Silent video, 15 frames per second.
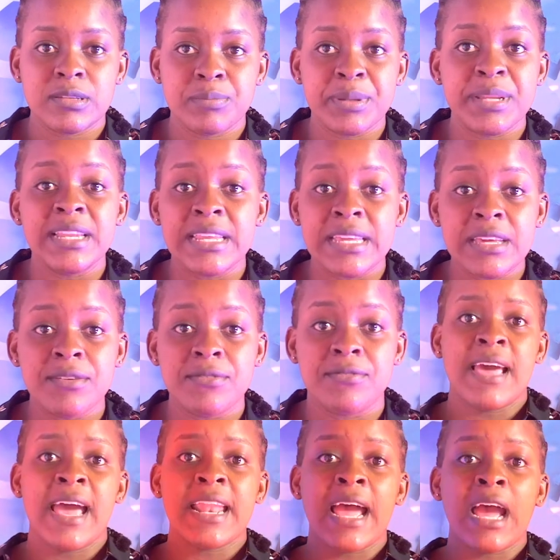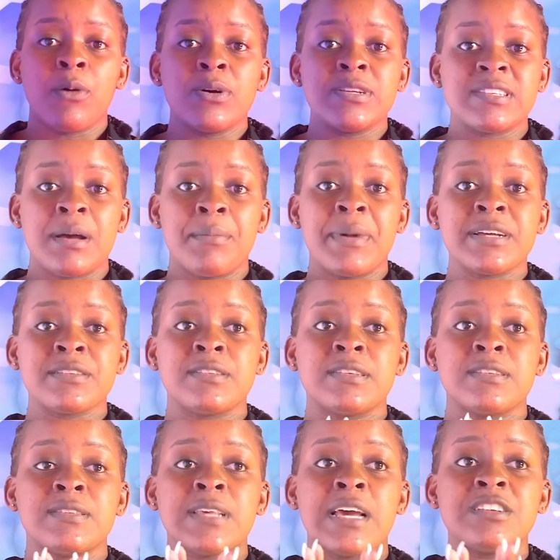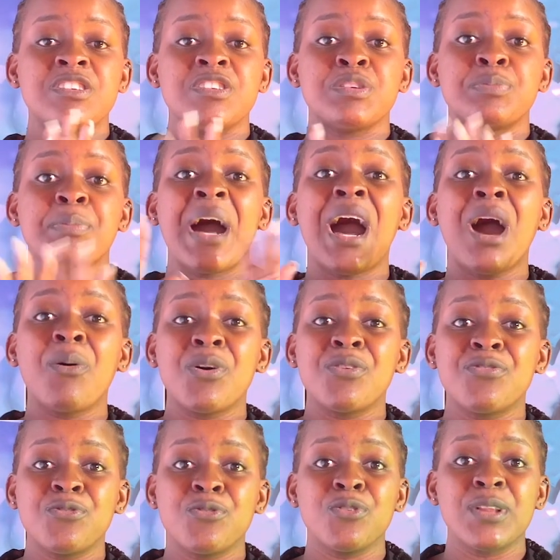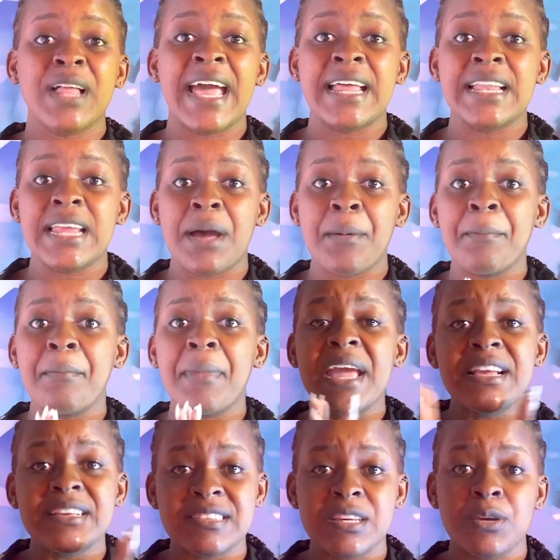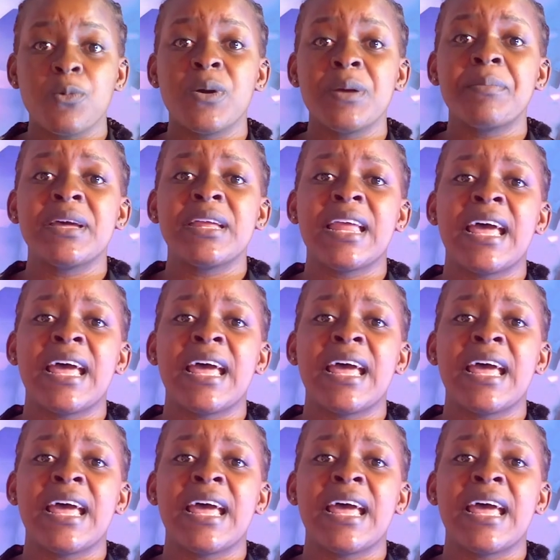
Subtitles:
believe that I was amongst such powerful and amazing women.